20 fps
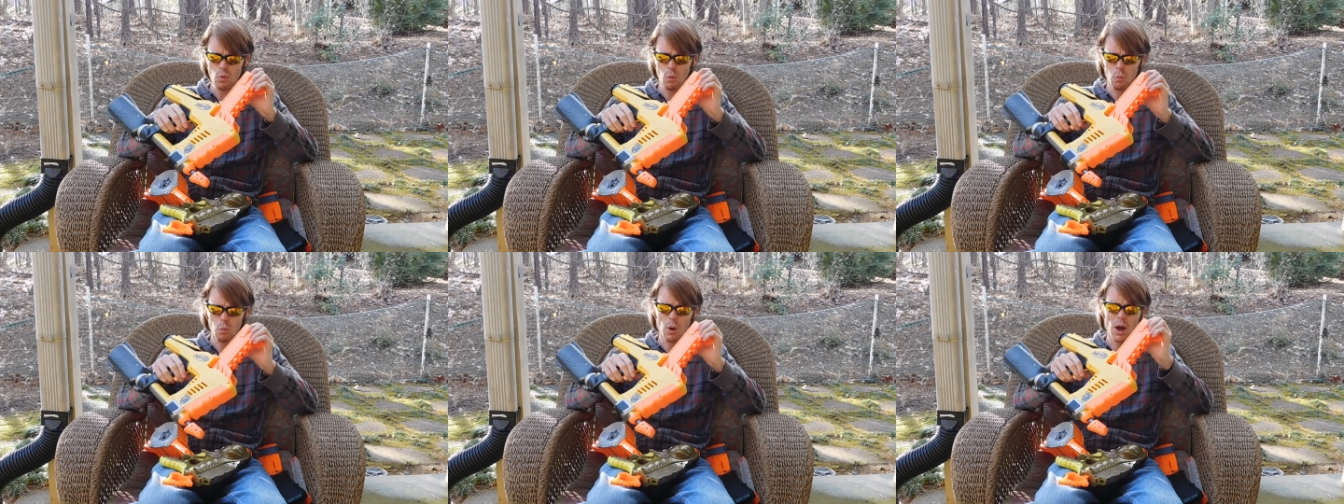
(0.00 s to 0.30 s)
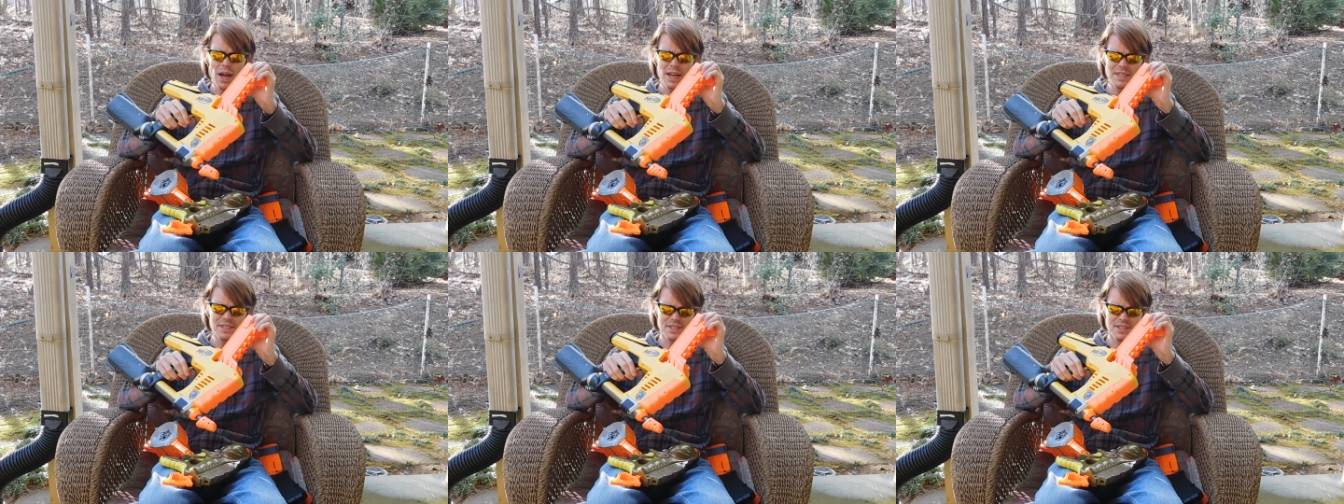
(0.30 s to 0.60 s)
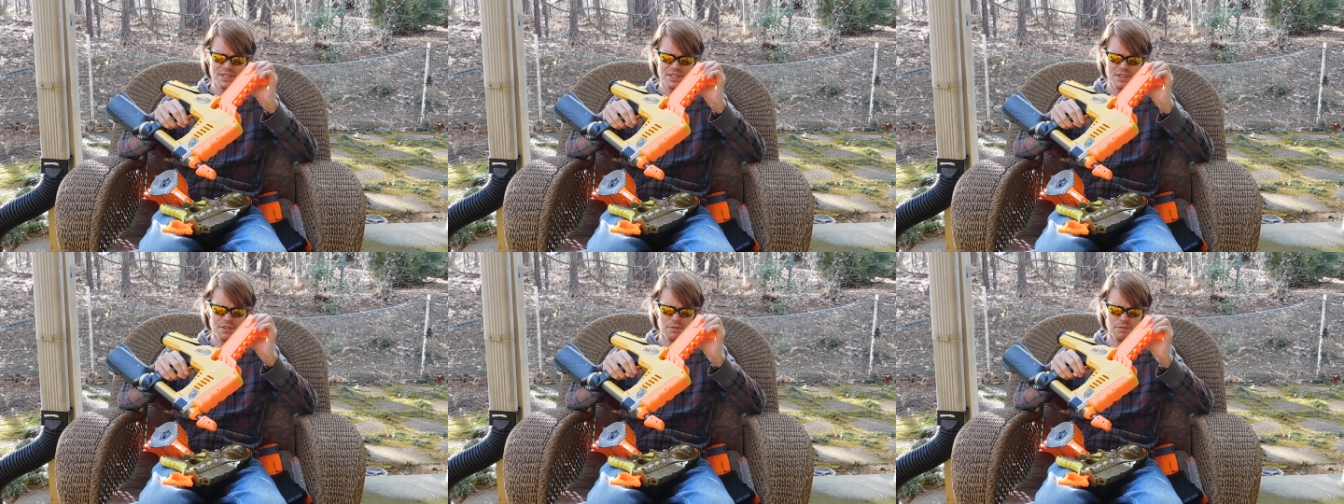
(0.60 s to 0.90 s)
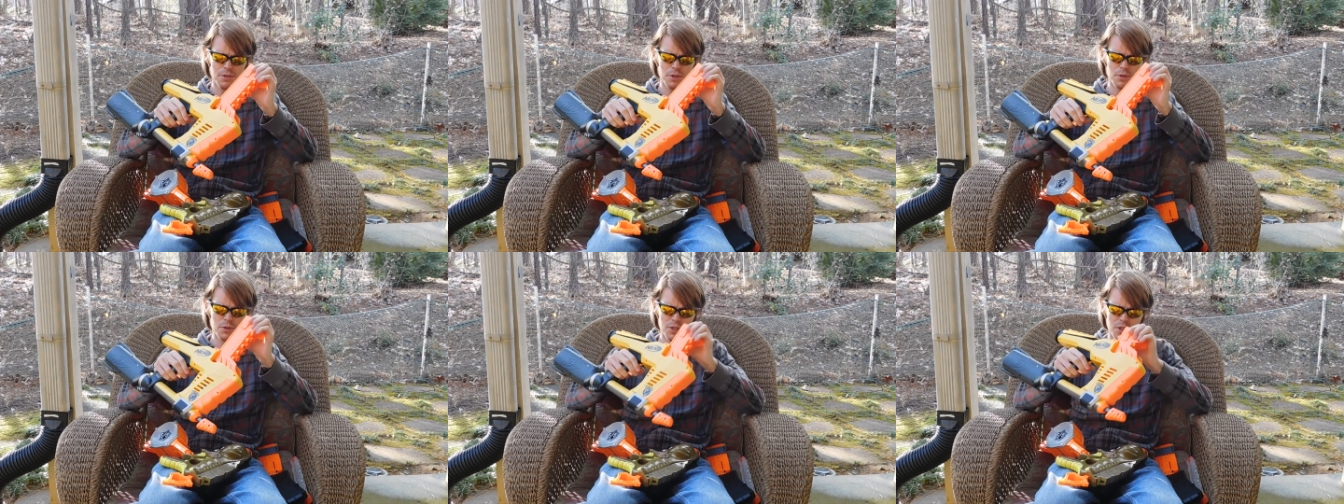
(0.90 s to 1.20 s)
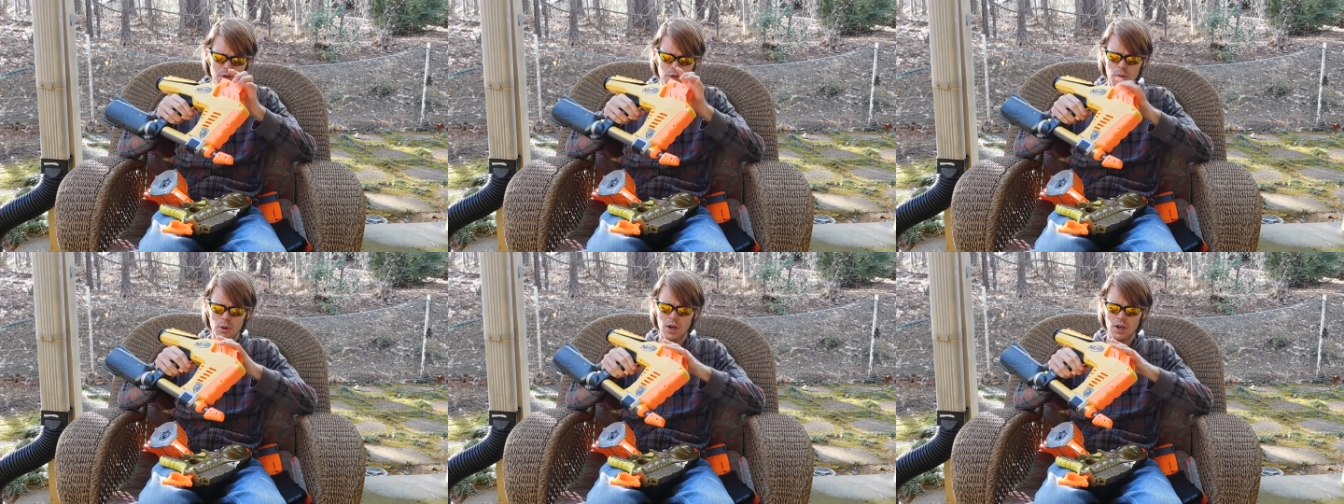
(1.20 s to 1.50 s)
why is this
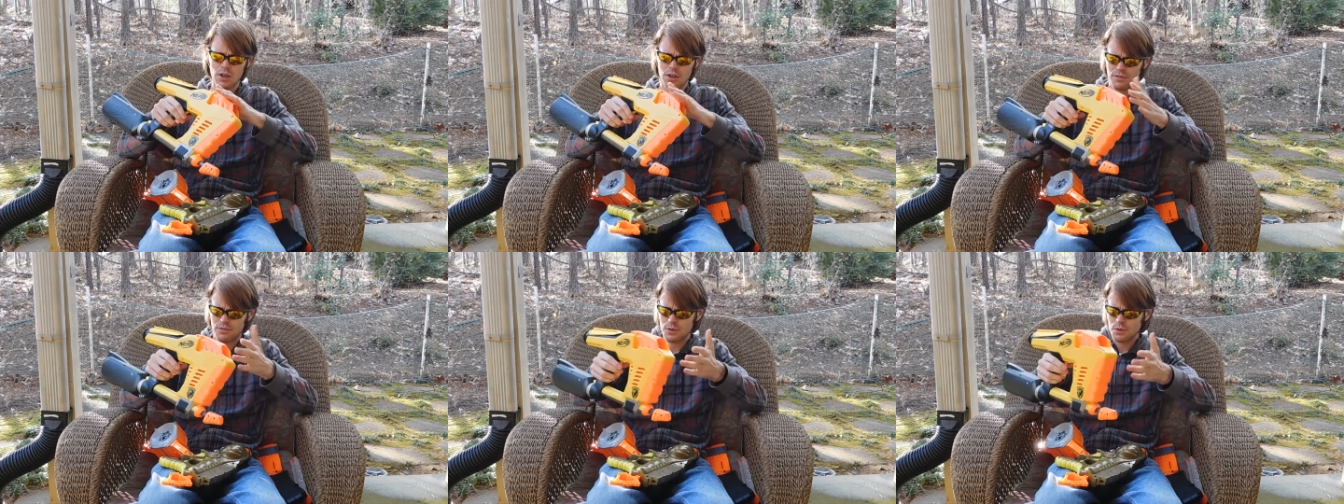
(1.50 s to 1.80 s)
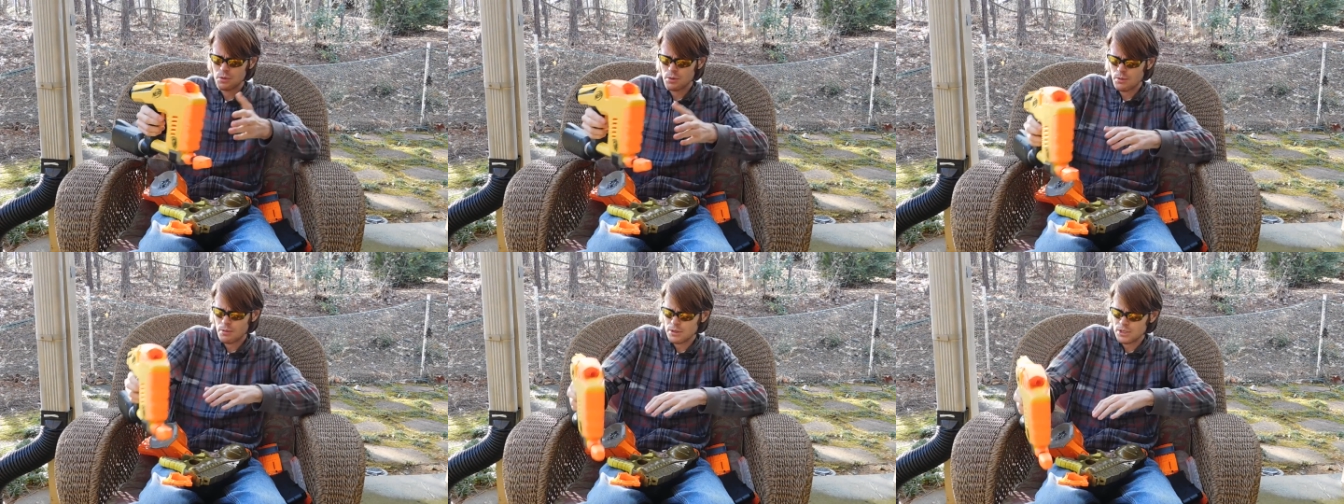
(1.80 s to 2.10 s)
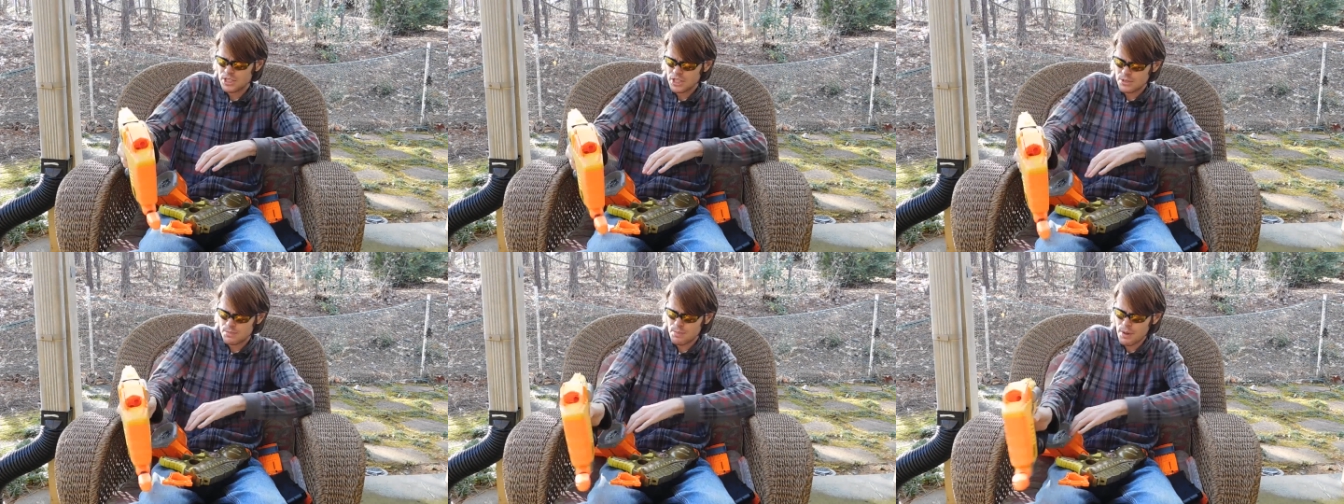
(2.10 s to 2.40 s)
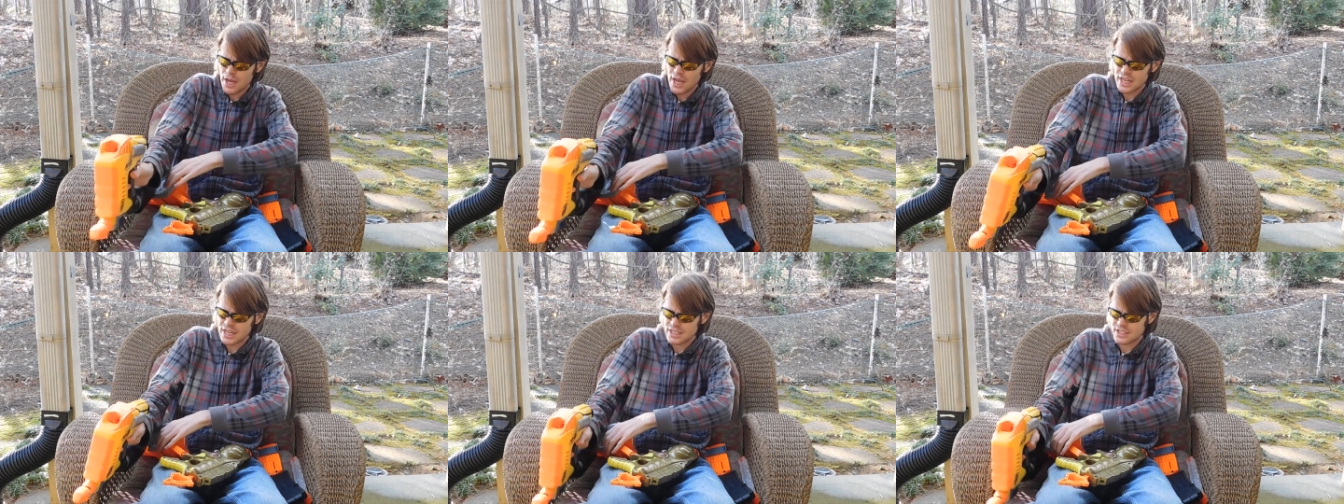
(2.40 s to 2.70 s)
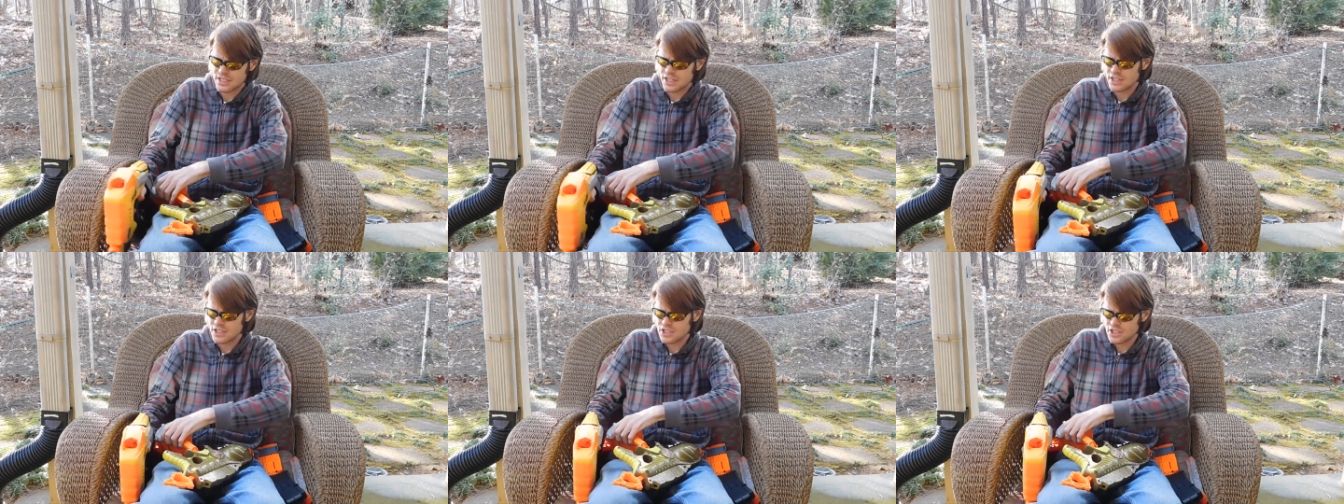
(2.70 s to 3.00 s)
confusing? Well, if you were just paying
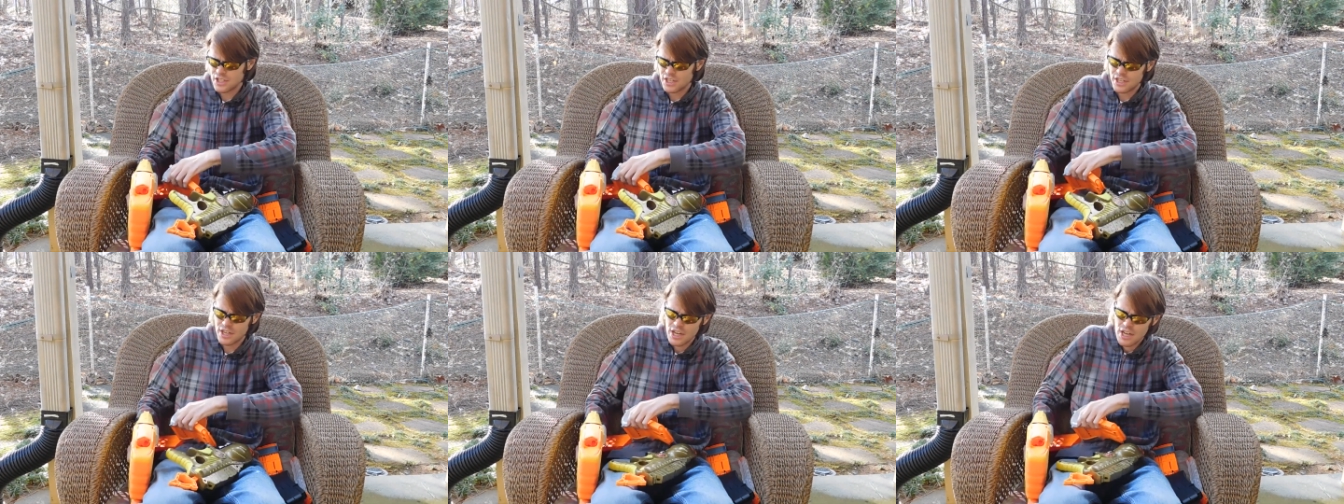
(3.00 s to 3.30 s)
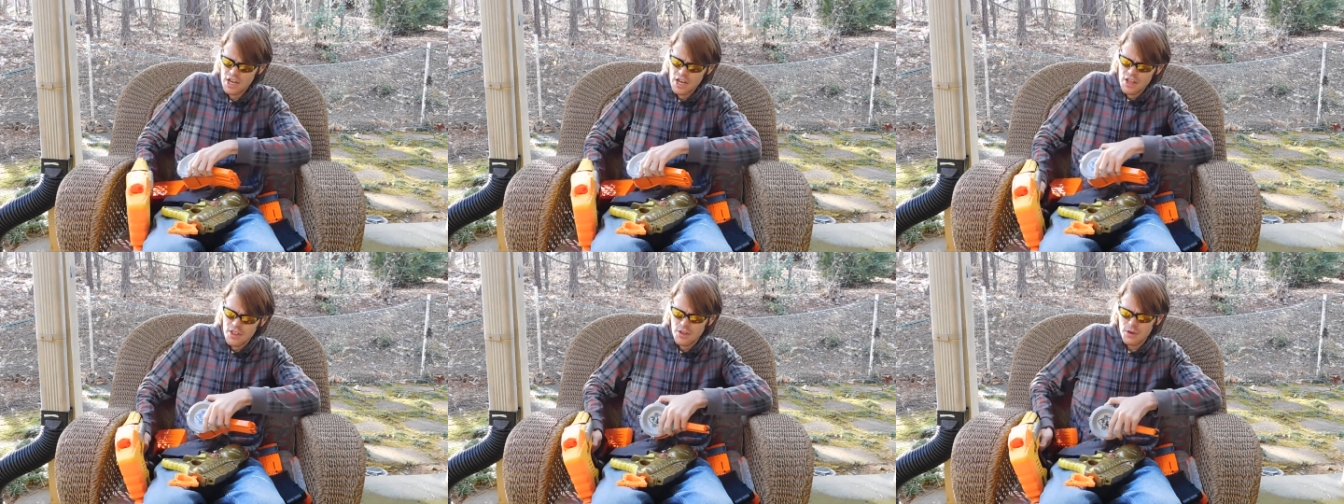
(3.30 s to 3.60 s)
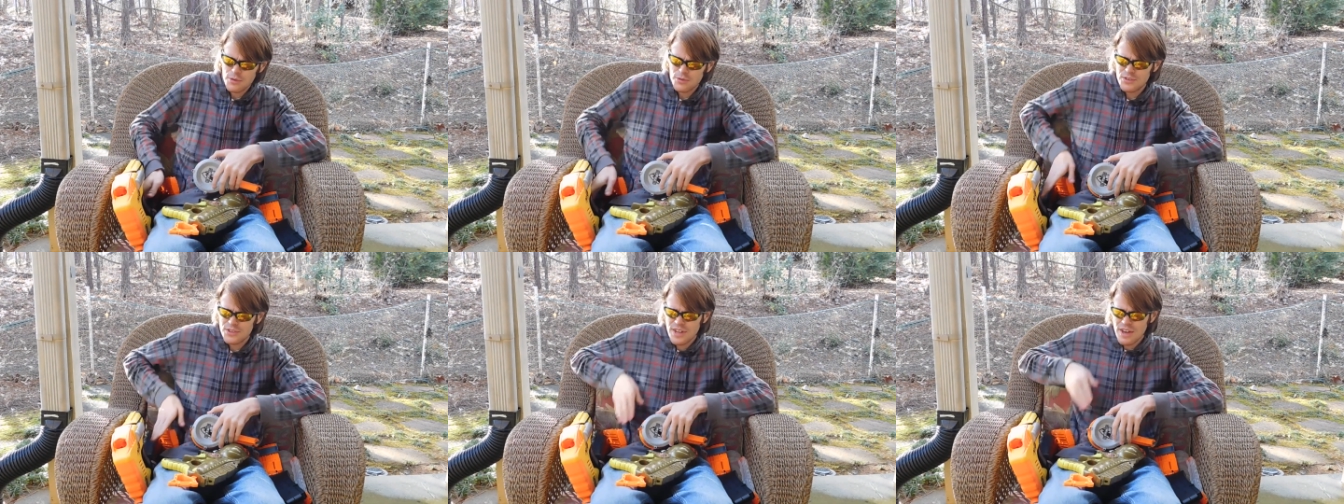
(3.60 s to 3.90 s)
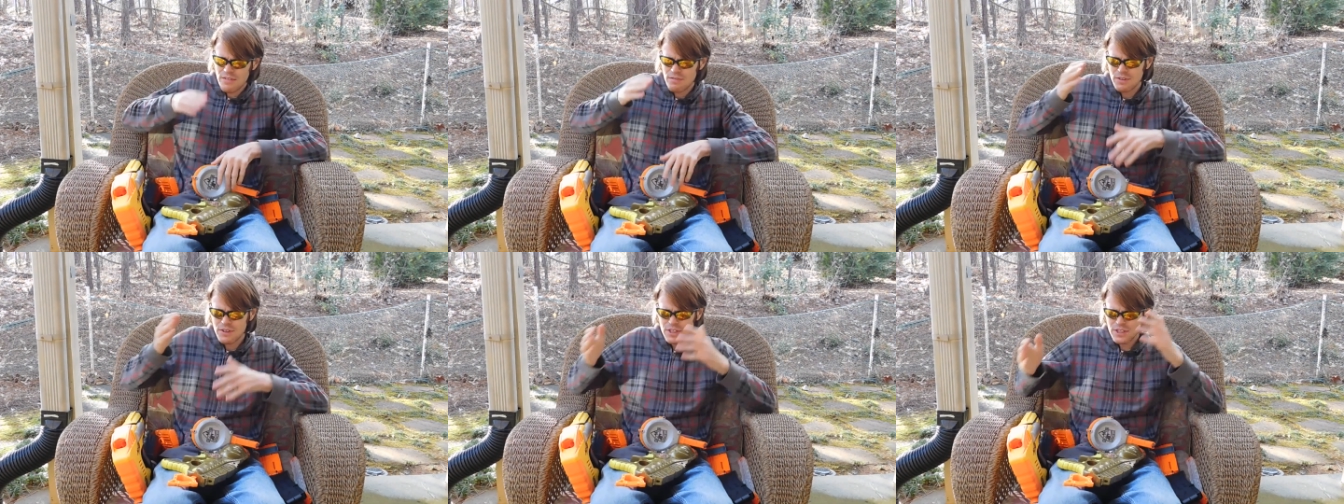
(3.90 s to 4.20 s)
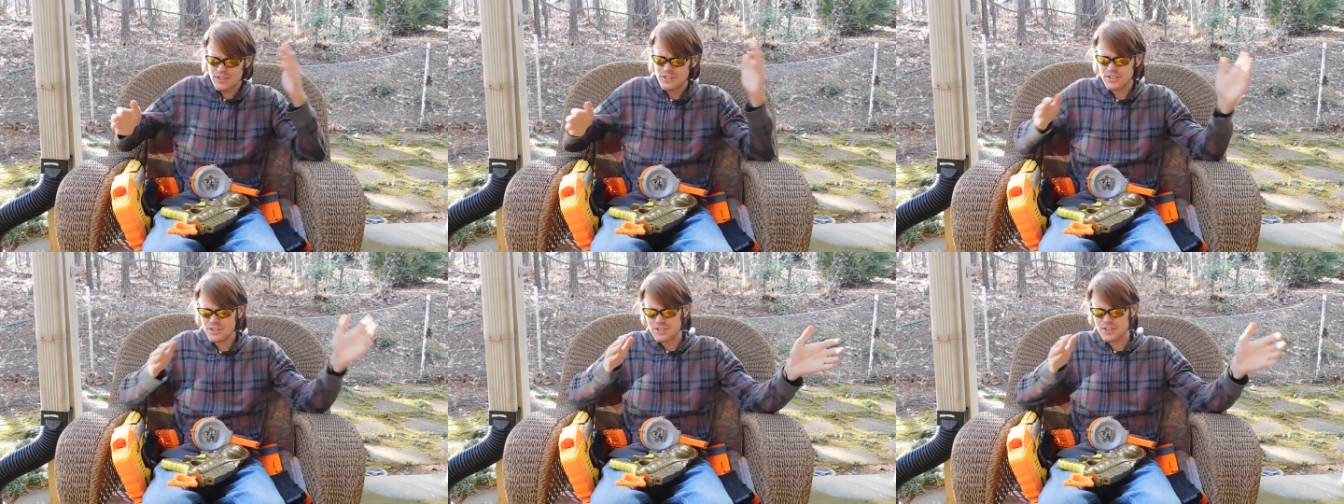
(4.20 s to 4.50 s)
attention, those
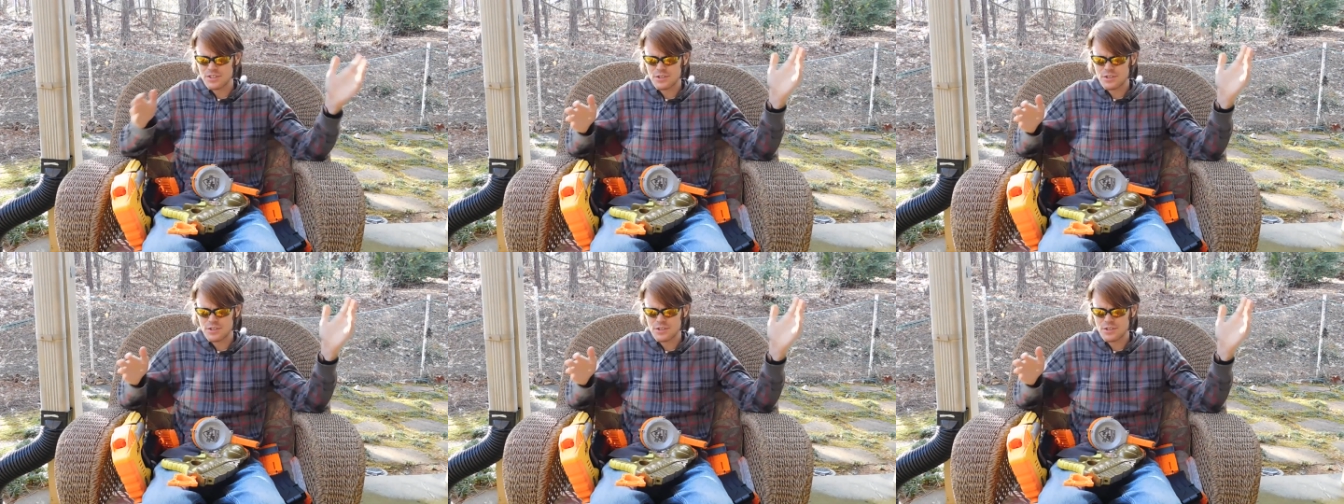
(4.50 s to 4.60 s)
definitions